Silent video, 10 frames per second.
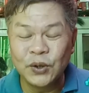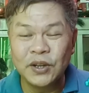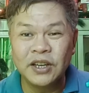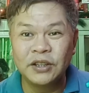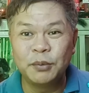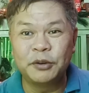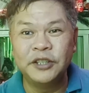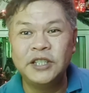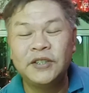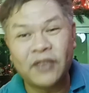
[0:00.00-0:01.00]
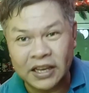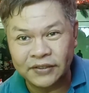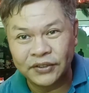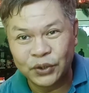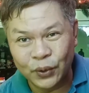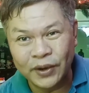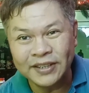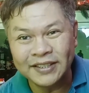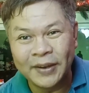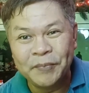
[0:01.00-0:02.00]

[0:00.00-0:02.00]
tuning in to Percy's Fastball Toys.